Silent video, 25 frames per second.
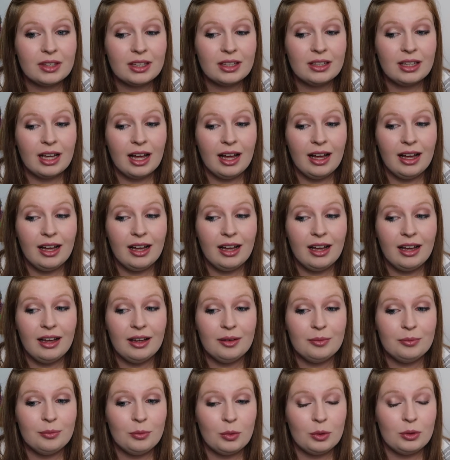
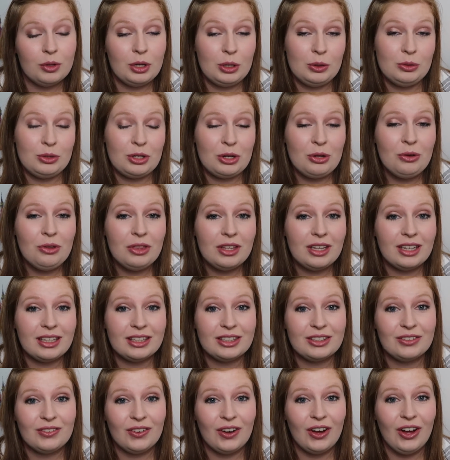Who do you think
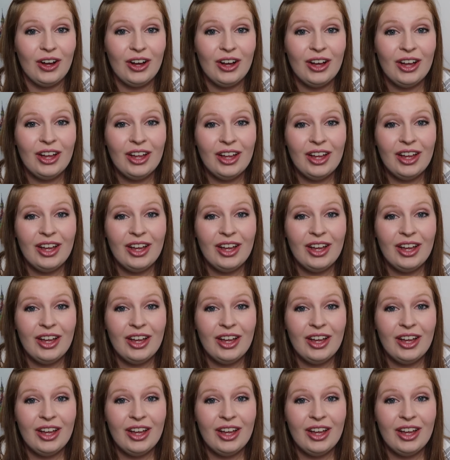it's for?